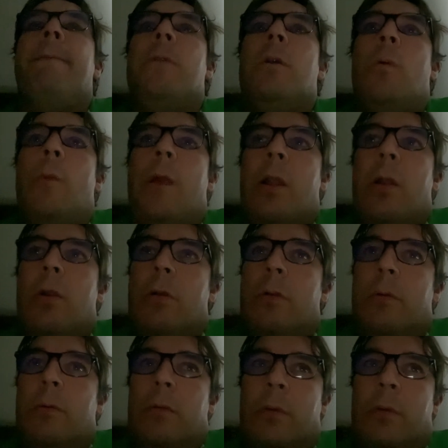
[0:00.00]
where
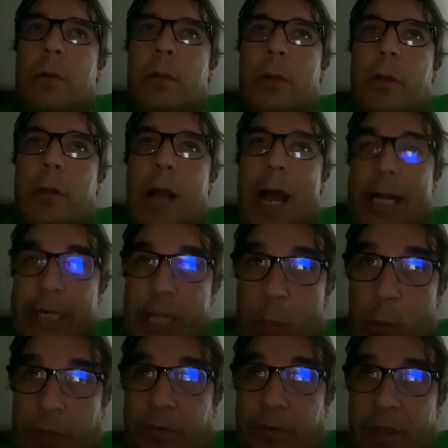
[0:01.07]
I
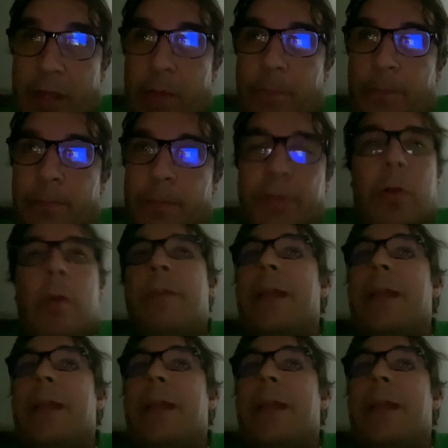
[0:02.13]
know it's them. So if they